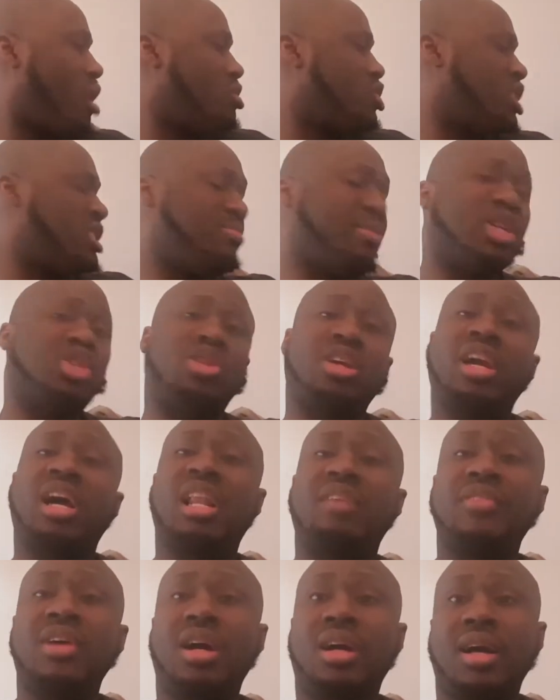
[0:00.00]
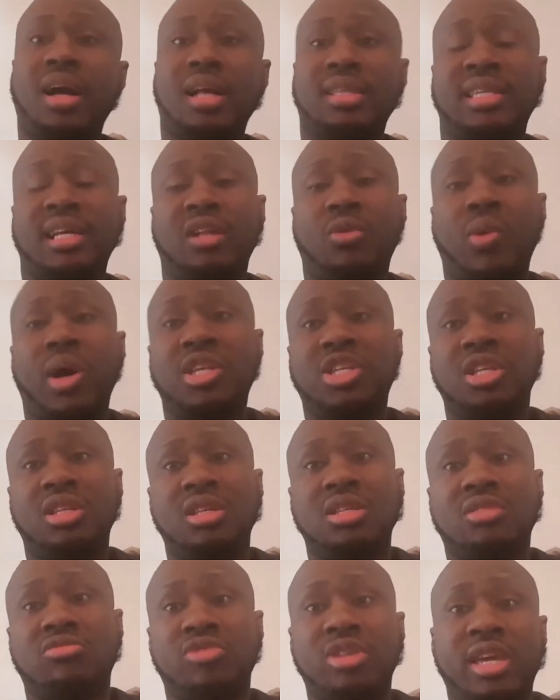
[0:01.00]
just make sure y'all have y'all cocktail watching
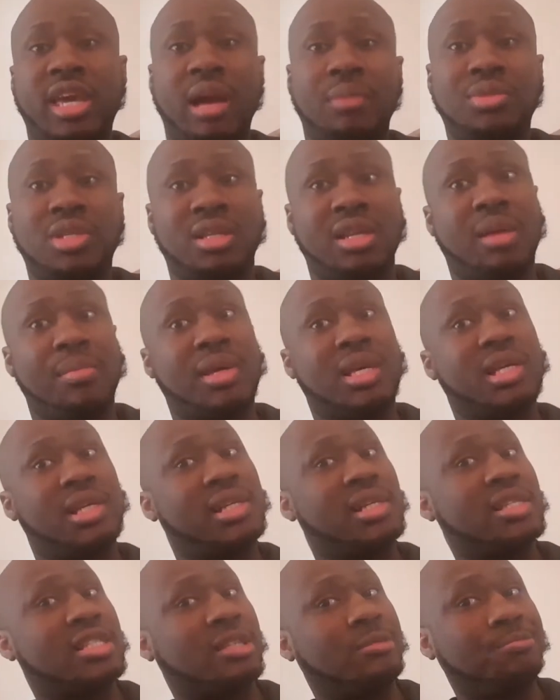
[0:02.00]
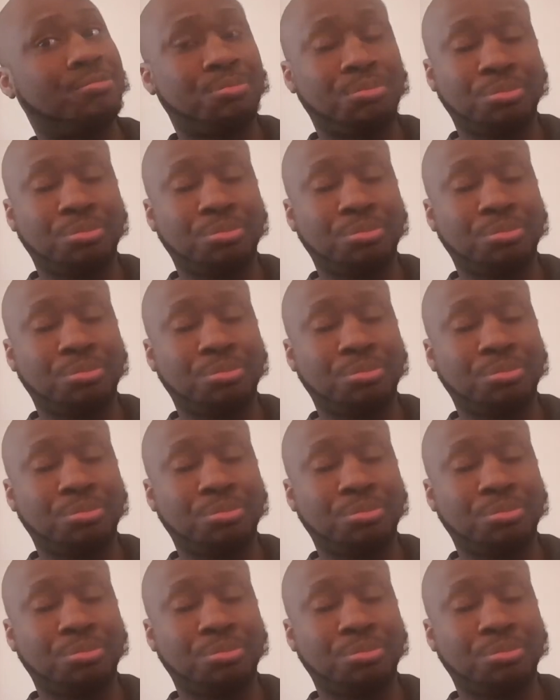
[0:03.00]
this recap tonight because